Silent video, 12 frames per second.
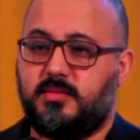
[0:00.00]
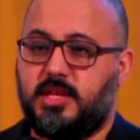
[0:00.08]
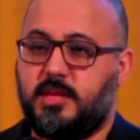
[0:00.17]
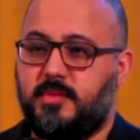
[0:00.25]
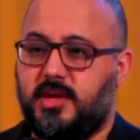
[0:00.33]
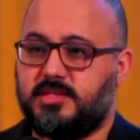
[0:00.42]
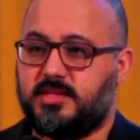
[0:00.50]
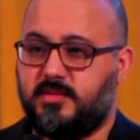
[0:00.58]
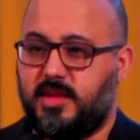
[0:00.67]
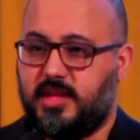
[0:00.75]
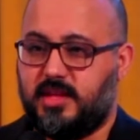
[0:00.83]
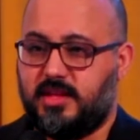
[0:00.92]
when he passed
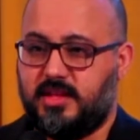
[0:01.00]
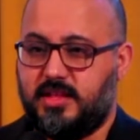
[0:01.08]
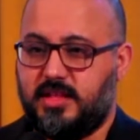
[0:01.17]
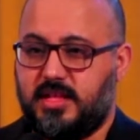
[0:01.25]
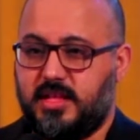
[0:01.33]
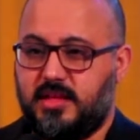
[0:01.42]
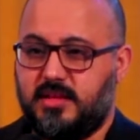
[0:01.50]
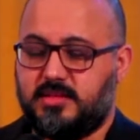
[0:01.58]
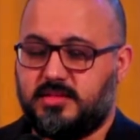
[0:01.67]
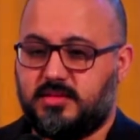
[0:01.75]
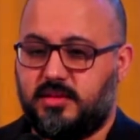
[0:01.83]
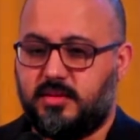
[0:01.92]
away.
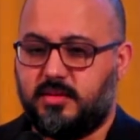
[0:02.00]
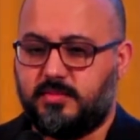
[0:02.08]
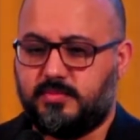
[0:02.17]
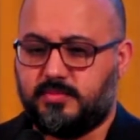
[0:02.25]
So,